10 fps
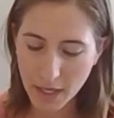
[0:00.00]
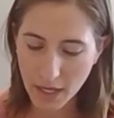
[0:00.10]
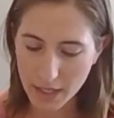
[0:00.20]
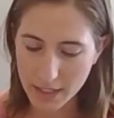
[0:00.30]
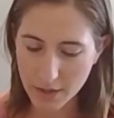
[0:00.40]

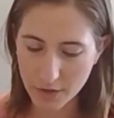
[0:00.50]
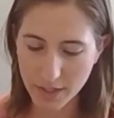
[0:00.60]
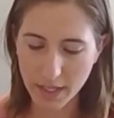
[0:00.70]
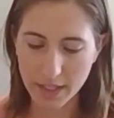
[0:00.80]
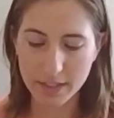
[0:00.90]
Another
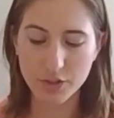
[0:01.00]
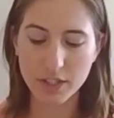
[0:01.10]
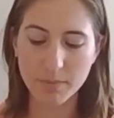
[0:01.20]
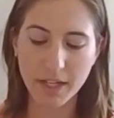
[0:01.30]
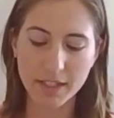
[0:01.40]
thing,
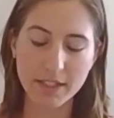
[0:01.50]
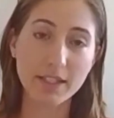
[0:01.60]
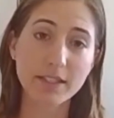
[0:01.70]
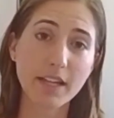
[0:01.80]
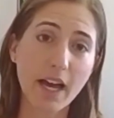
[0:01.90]
just because it
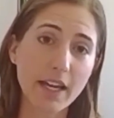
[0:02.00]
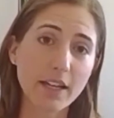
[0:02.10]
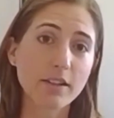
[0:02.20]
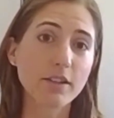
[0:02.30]
says diet,